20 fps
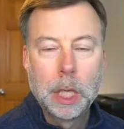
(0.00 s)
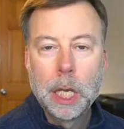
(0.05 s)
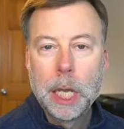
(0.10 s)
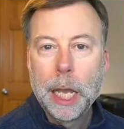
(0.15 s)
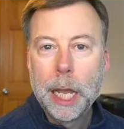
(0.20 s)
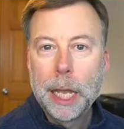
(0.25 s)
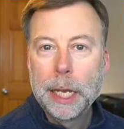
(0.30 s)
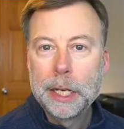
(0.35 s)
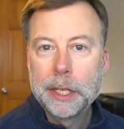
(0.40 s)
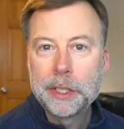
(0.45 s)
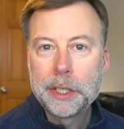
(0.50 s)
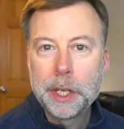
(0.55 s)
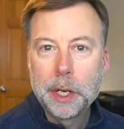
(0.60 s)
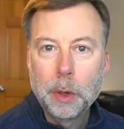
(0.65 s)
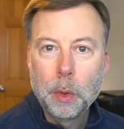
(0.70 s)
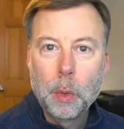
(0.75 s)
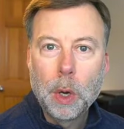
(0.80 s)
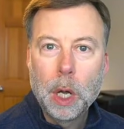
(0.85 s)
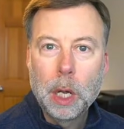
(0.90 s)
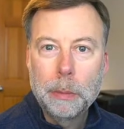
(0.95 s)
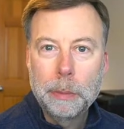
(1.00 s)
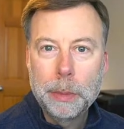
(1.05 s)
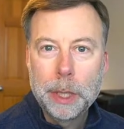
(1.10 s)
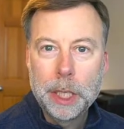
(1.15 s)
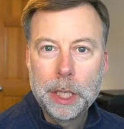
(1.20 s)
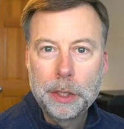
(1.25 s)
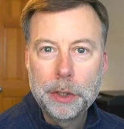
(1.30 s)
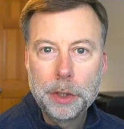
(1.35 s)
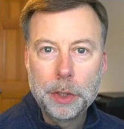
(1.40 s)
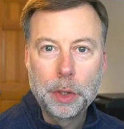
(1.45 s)
And it's going to want
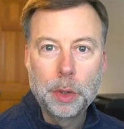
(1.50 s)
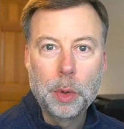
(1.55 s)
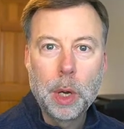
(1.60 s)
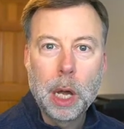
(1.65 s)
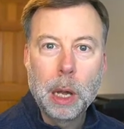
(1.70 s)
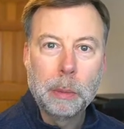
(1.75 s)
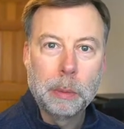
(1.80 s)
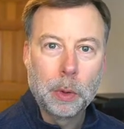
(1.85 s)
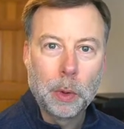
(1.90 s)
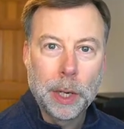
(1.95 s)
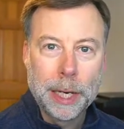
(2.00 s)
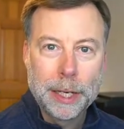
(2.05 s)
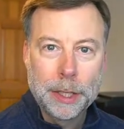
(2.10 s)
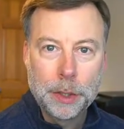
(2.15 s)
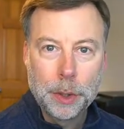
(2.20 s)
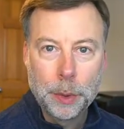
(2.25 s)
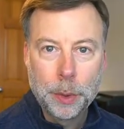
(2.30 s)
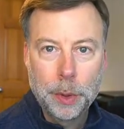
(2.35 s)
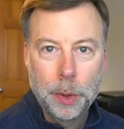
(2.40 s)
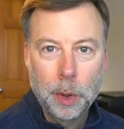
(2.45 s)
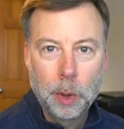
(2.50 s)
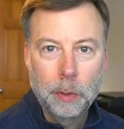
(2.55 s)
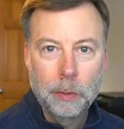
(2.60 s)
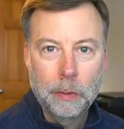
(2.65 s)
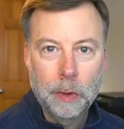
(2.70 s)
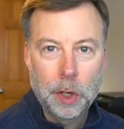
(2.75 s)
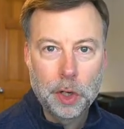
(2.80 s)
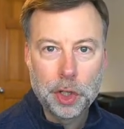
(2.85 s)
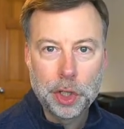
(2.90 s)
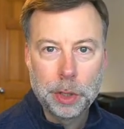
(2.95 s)
me to upgrade to a newer
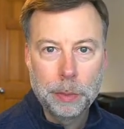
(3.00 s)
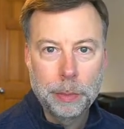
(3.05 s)
version,